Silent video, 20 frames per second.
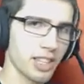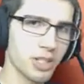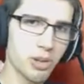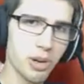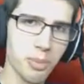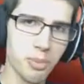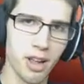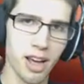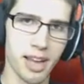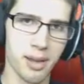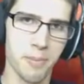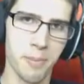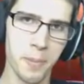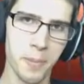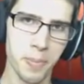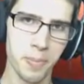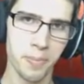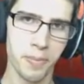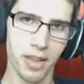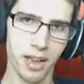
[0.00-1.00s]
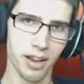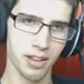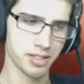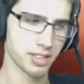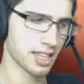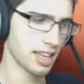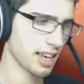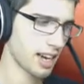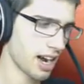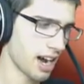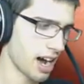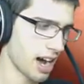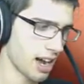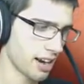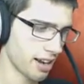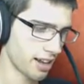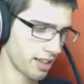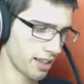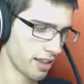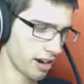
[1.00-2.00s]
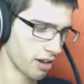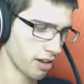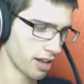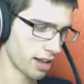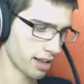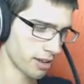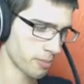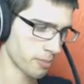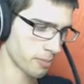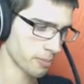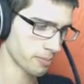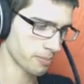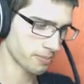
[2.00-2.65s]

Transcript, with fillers: that's what I'm like. I'll see an art, and then I'll like